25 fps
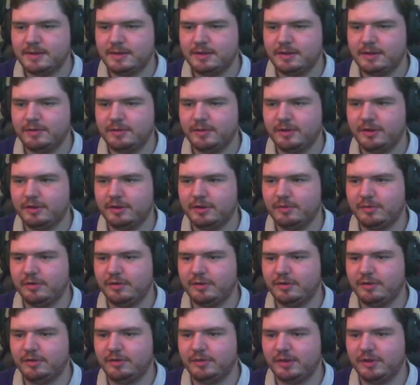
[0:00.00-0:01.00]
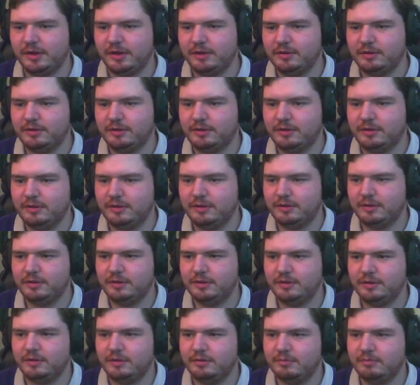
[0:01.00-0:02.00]
There we go.
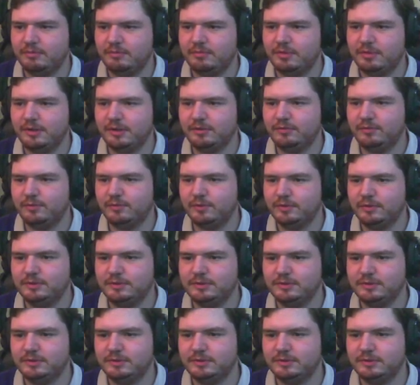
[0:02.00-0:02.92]
Play it forward.